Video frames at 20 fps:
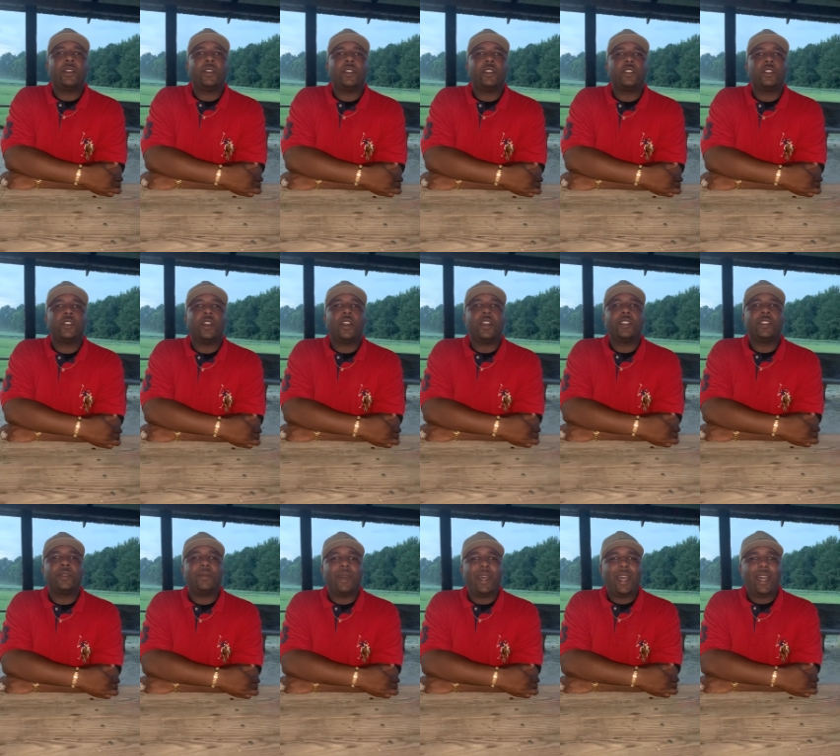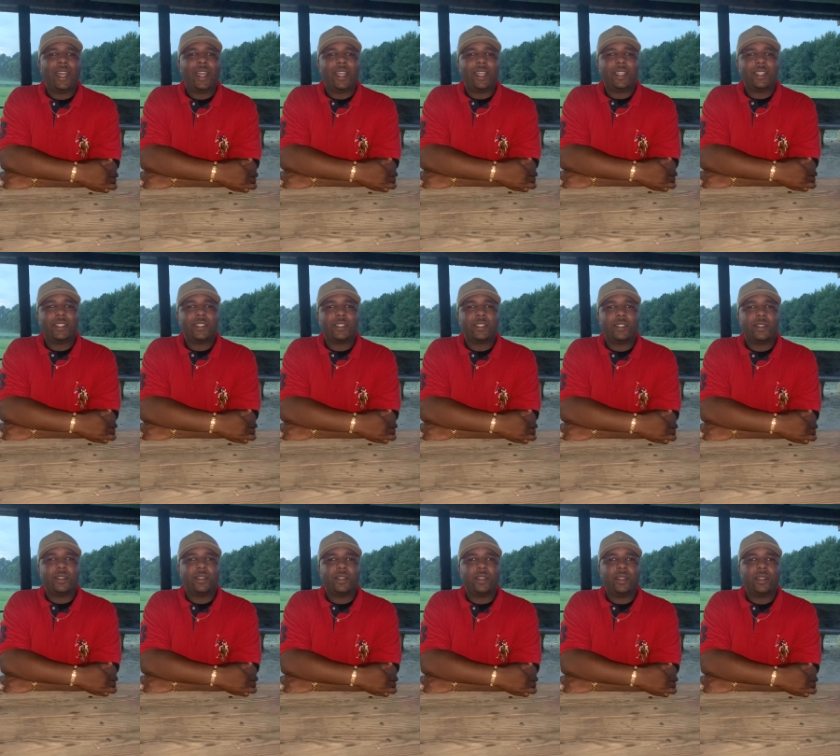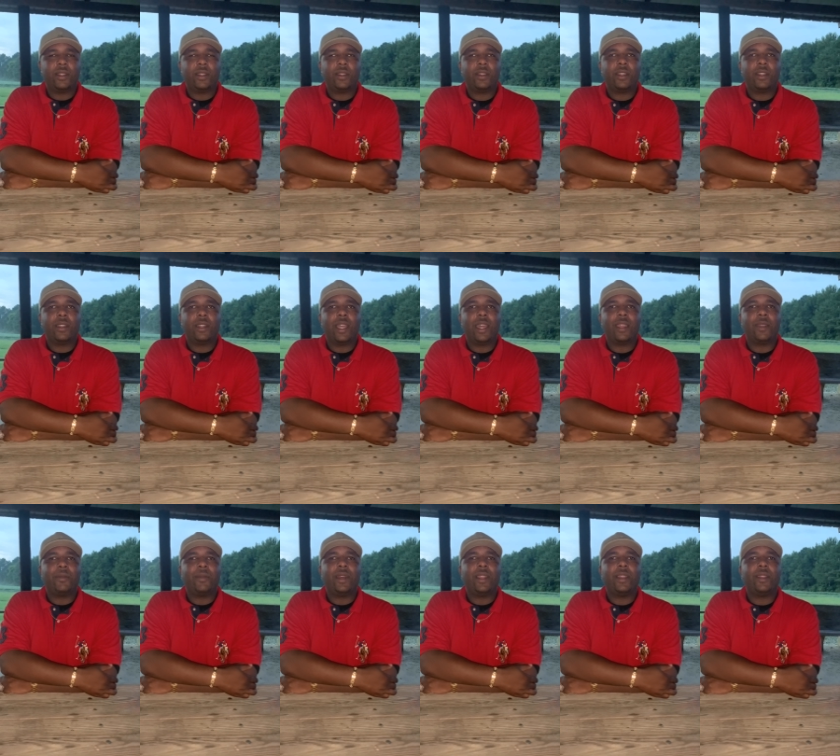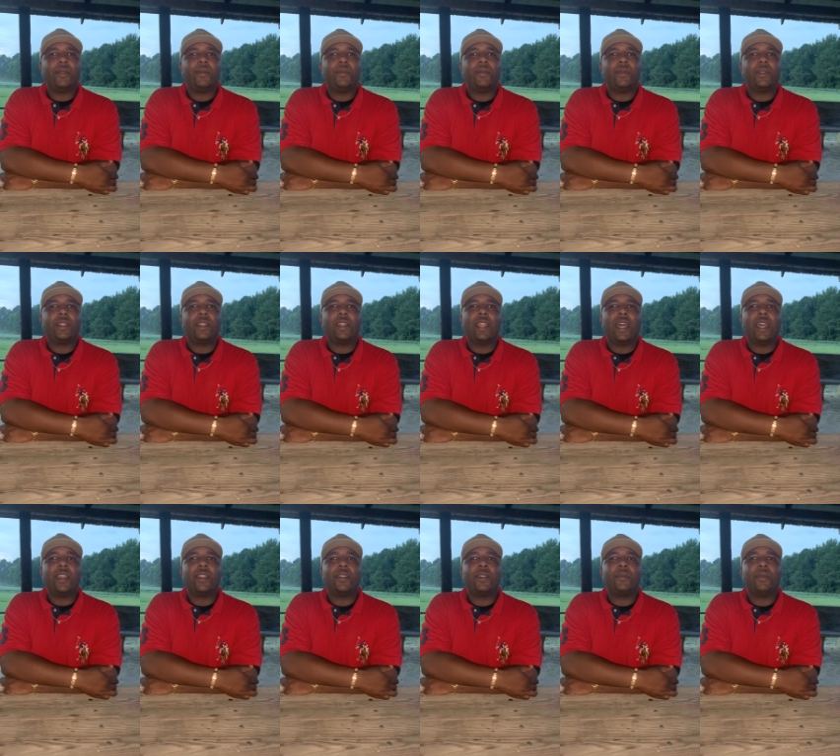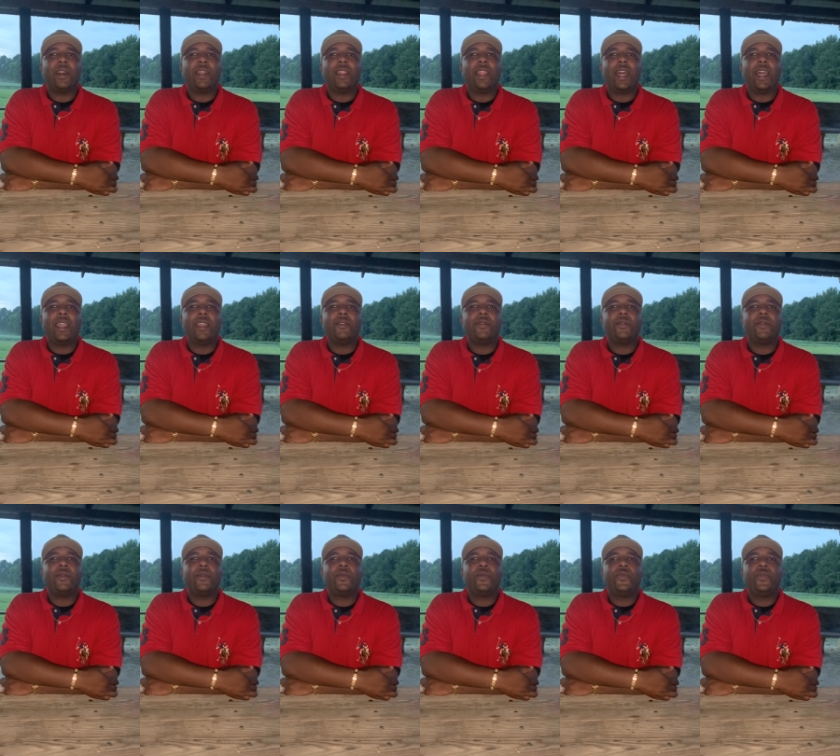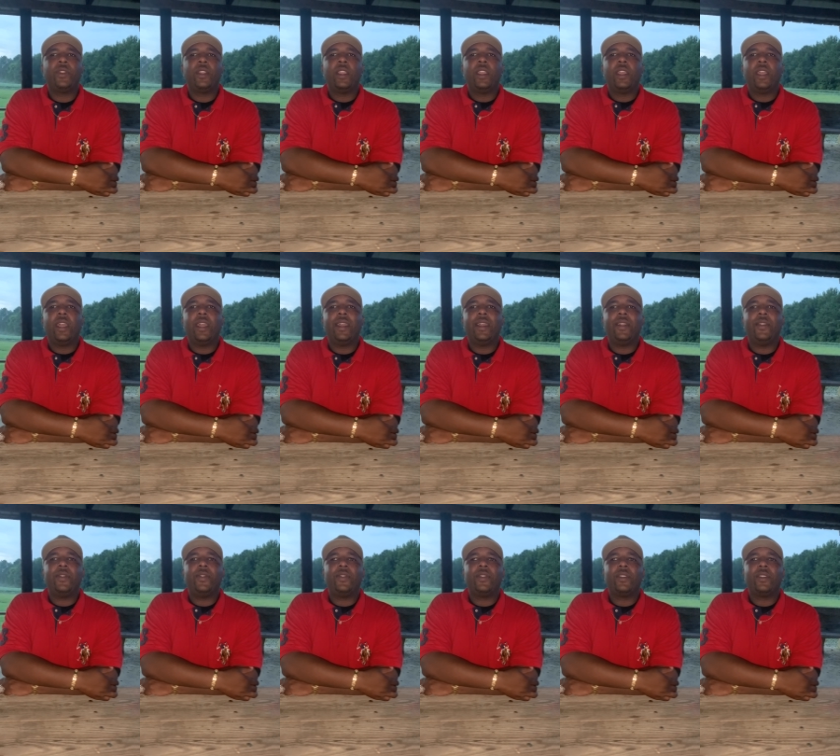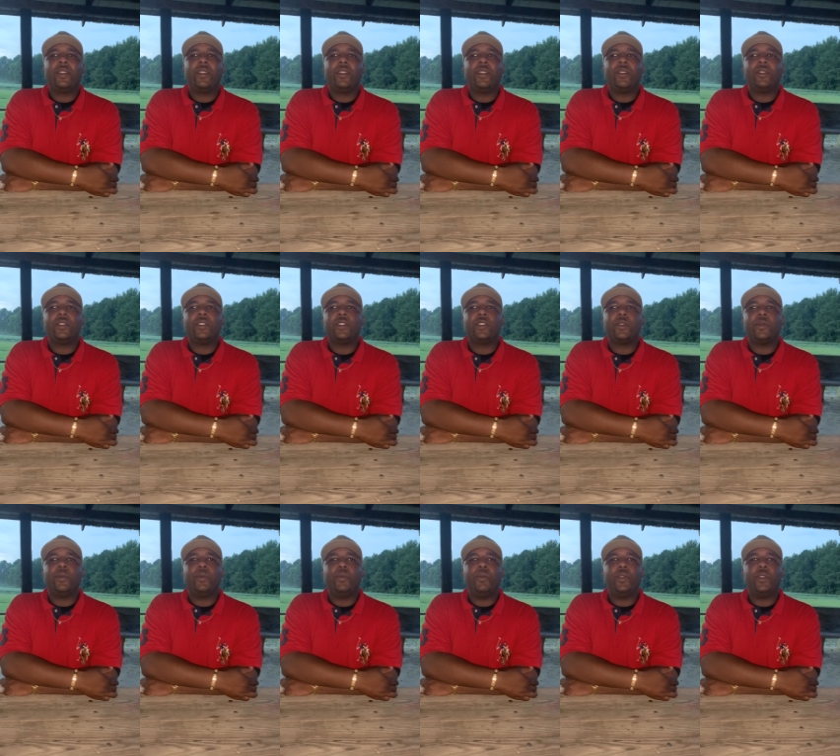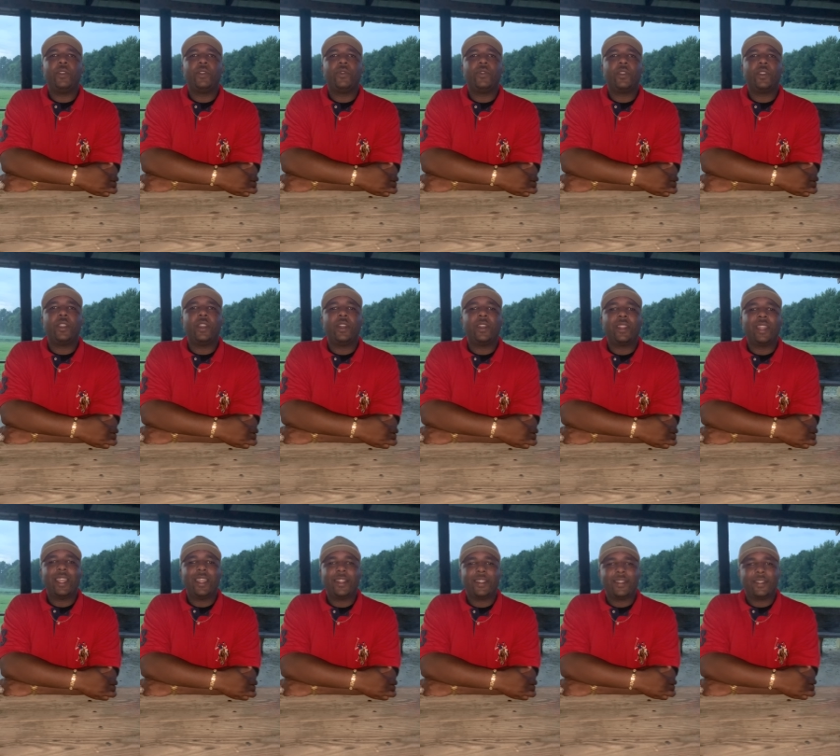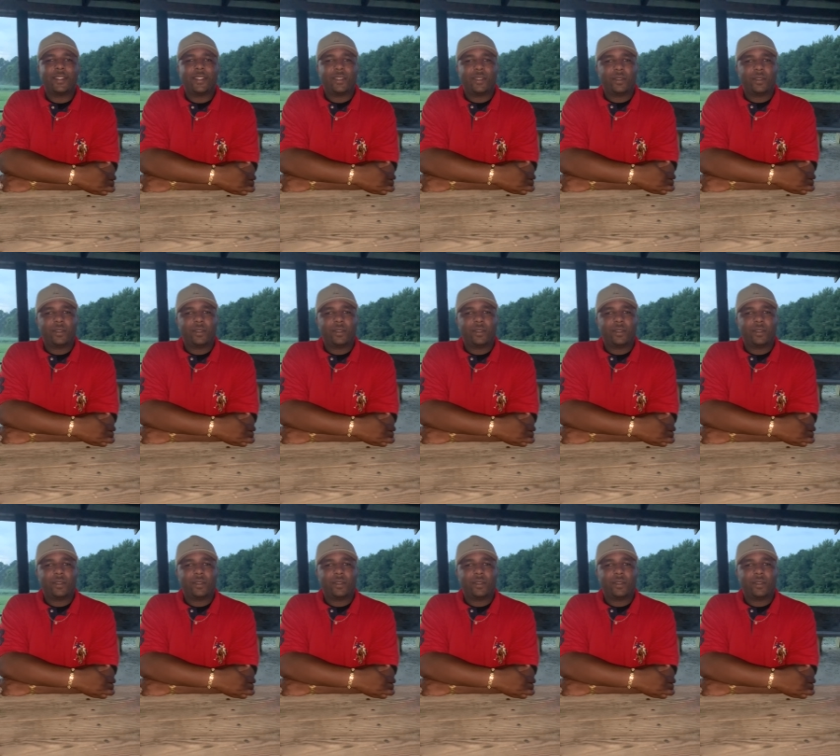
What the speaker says: stars of my eyes, the light of my life, and just beautiful young ladies.